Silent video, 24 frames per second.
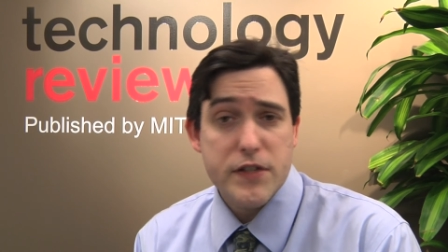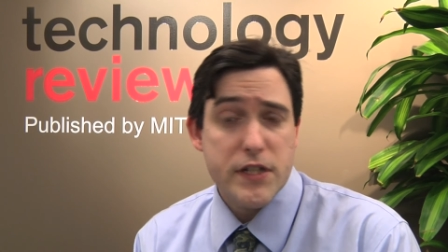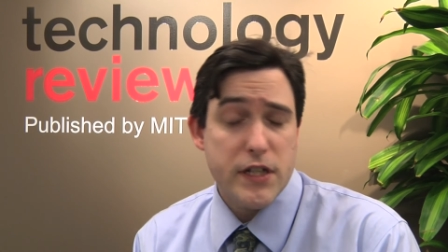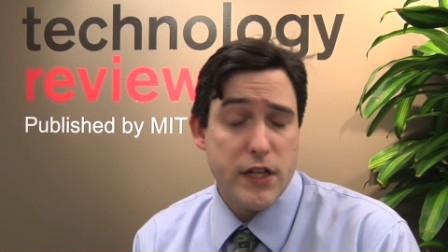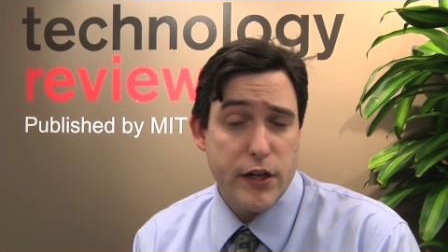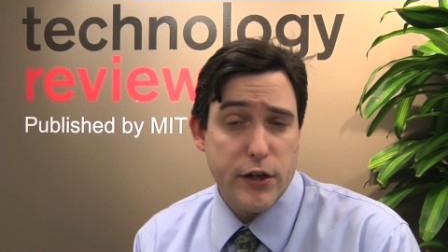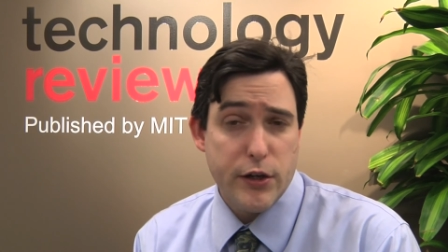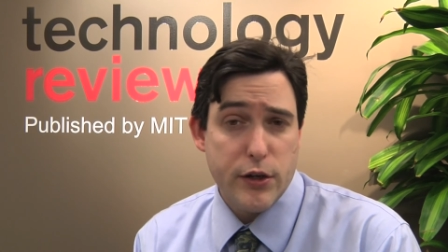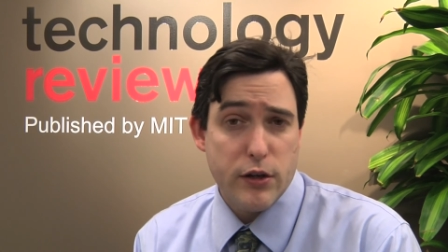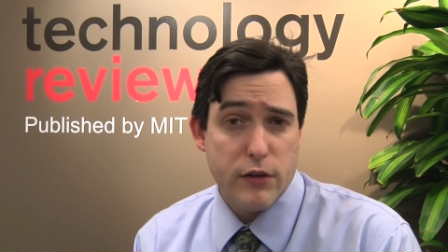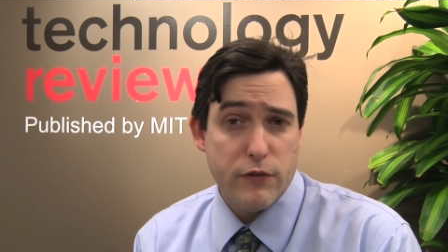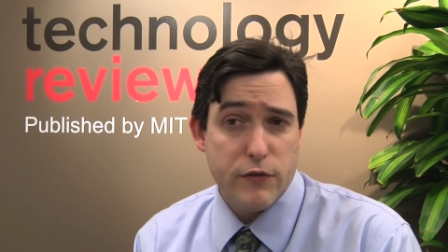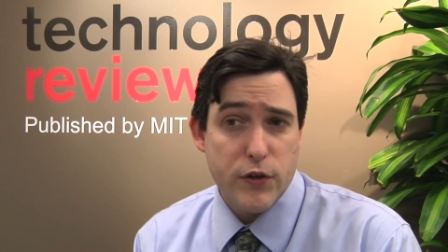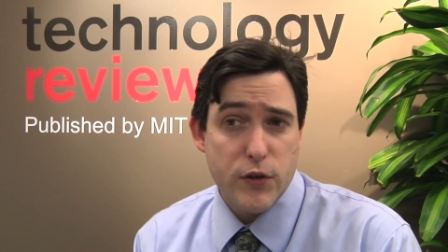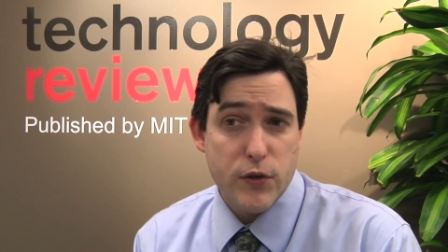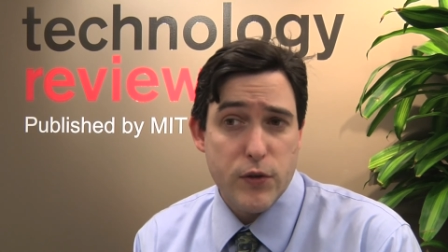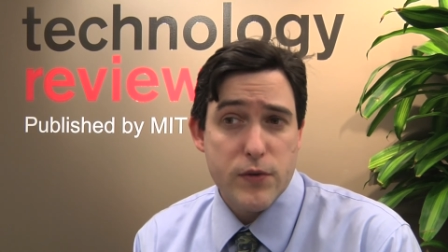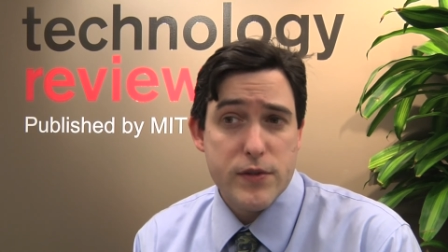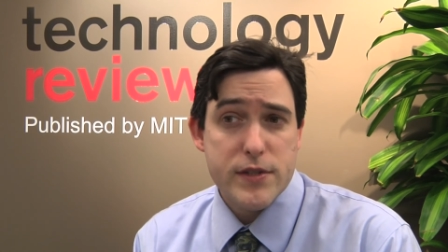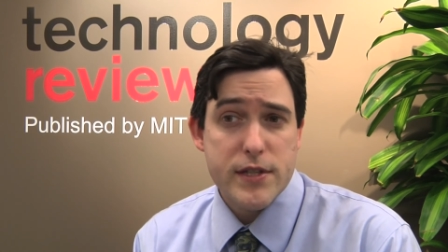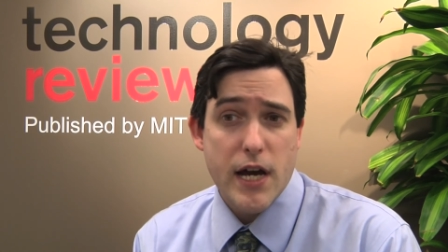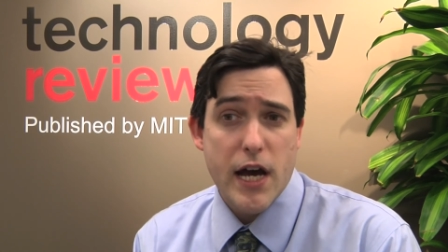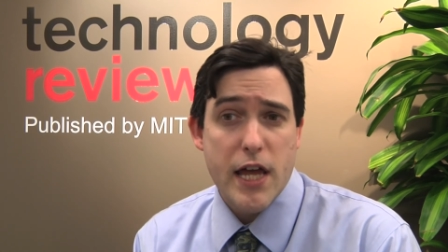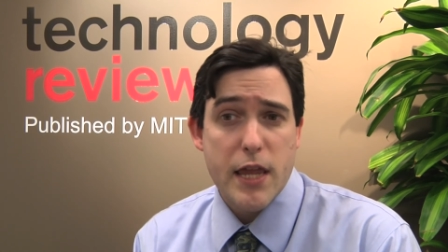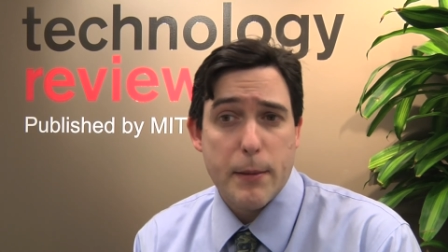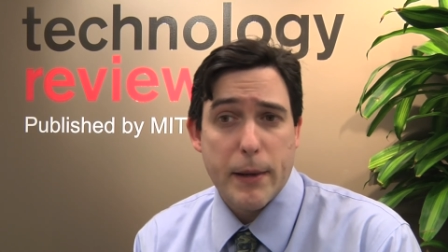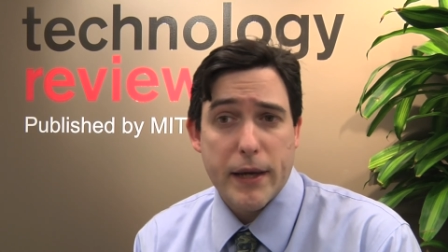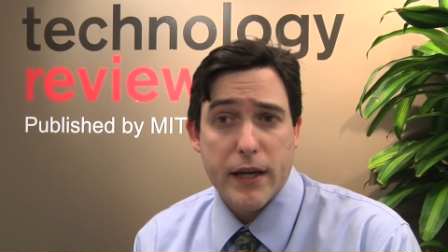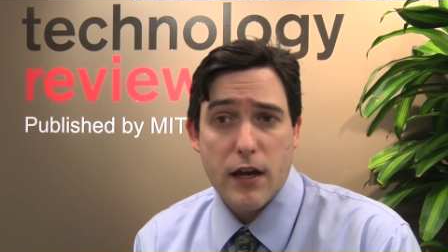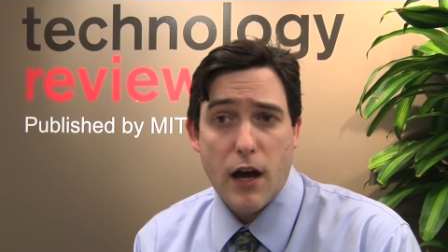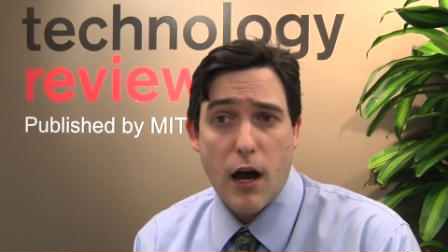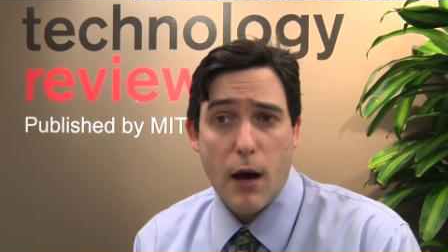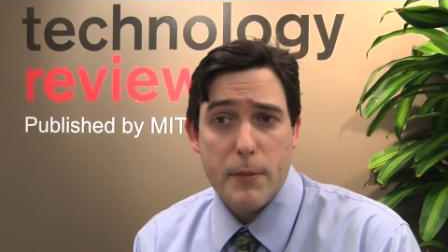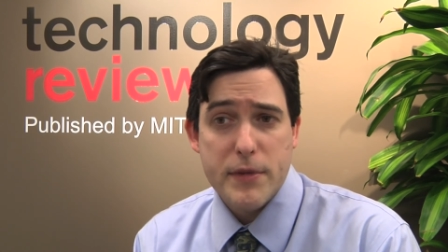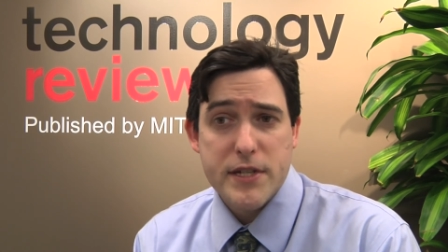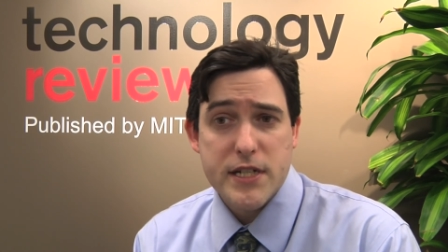to hear your views either by
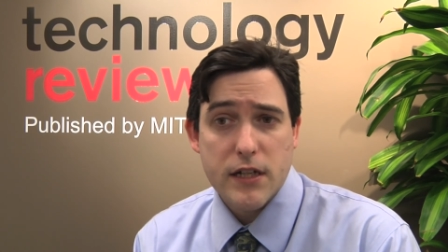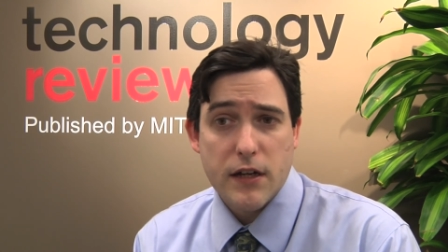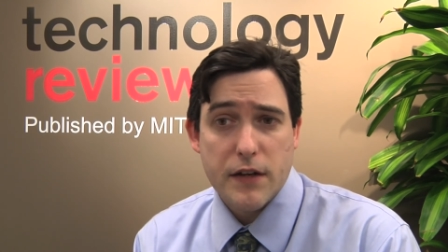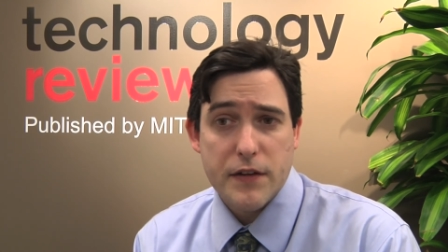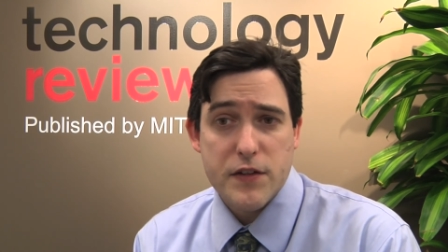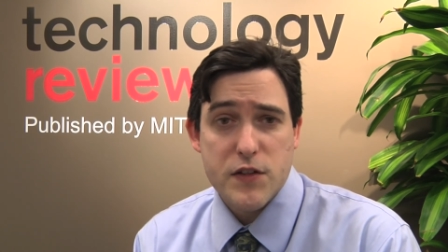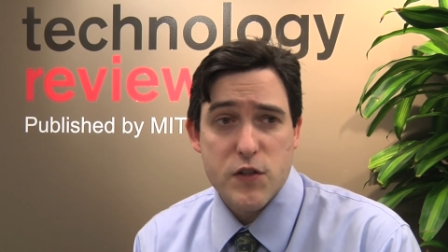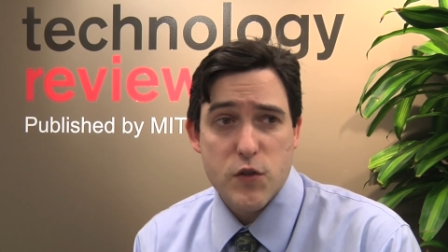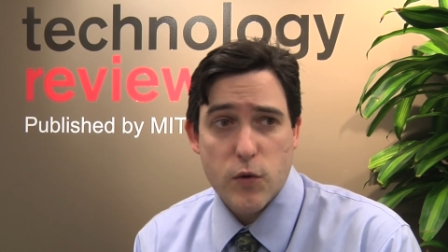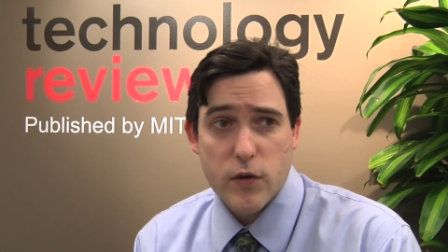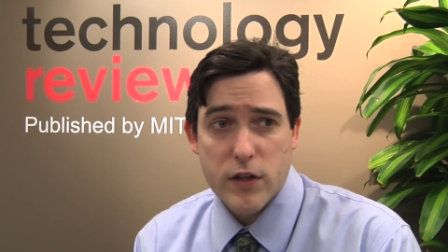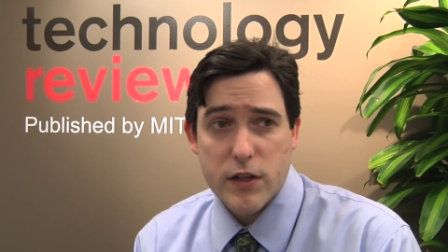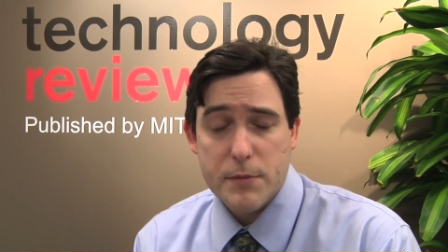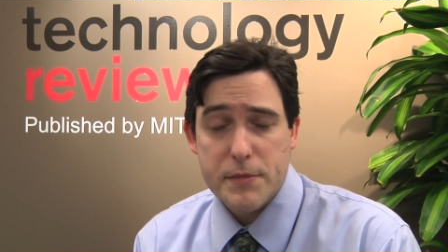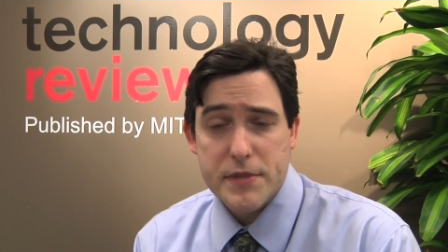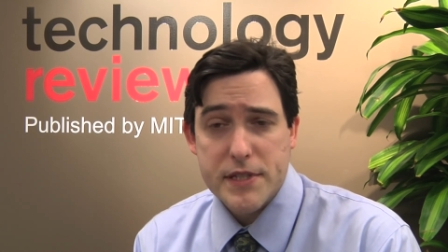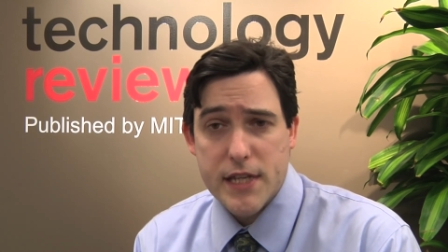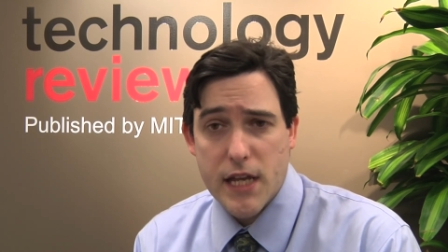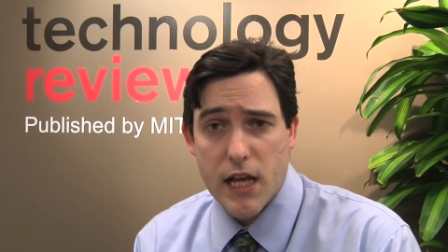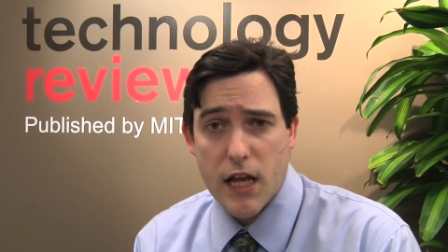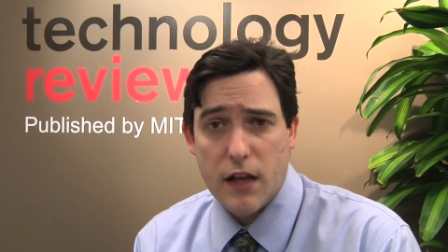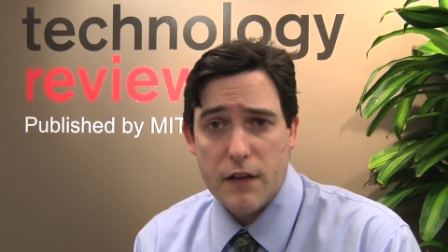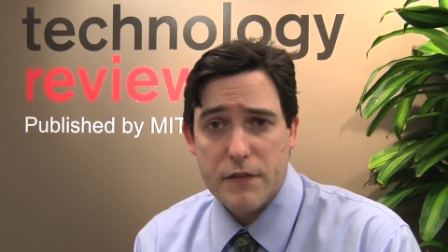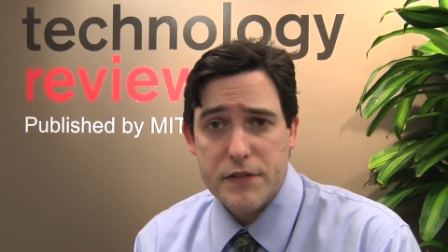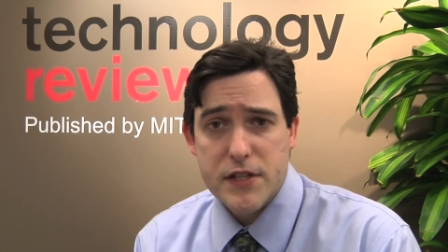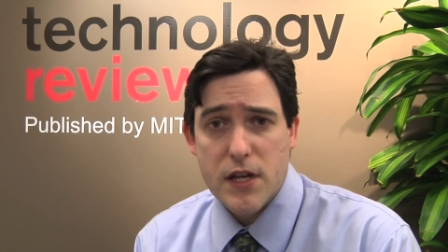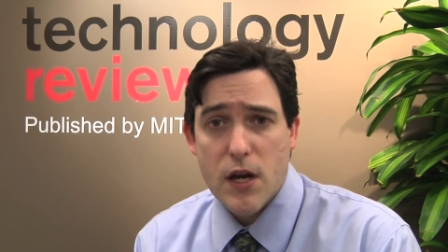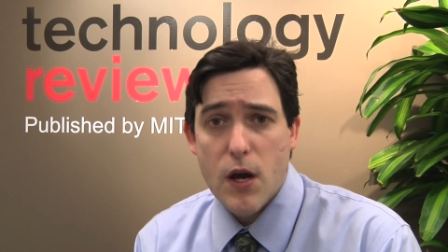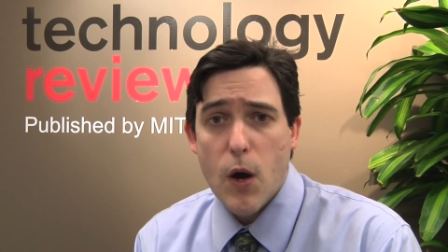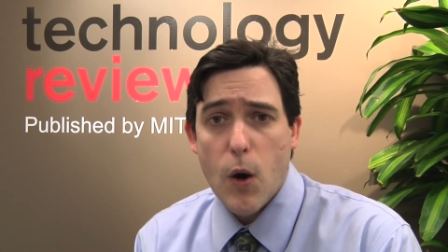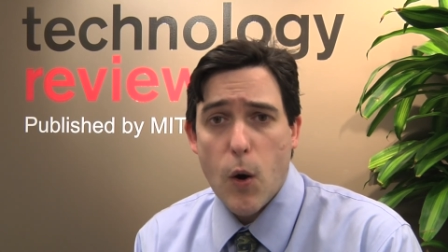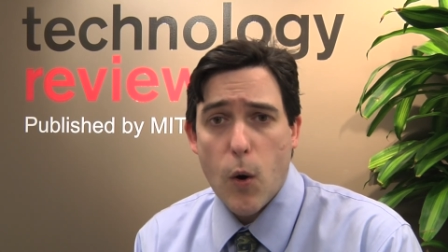commenting on the story themselves